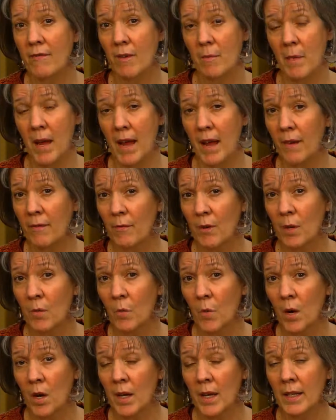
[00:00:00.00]
from
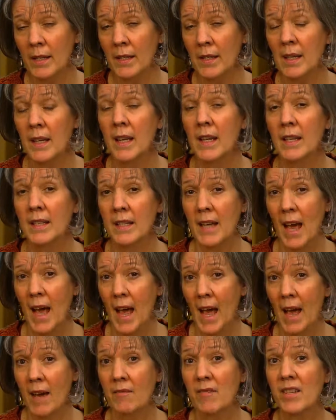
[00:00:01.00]
everyone to
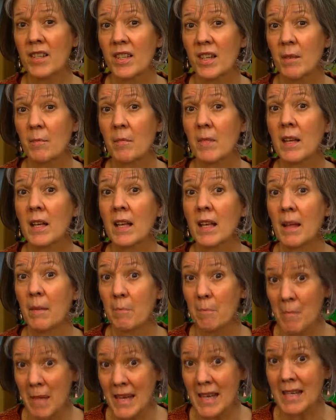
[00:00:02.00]
have some
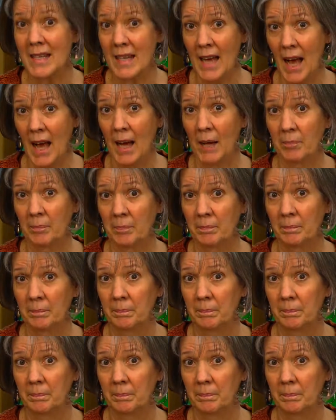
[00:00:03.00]
me time.